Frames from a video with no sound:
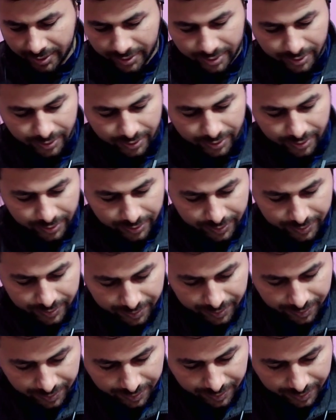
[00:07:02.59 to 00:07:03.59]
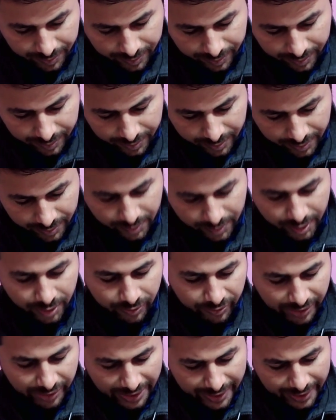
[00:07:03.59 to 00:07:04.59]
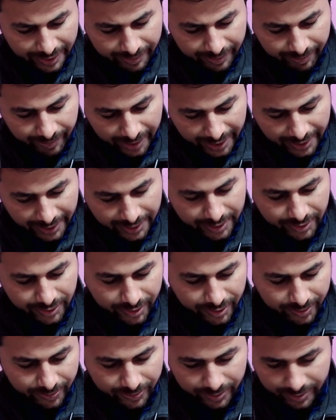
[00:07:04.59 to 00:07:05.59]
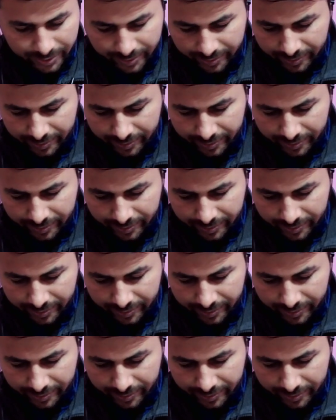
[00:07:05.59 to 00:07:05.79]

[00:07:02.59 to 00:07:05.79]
So we get minus of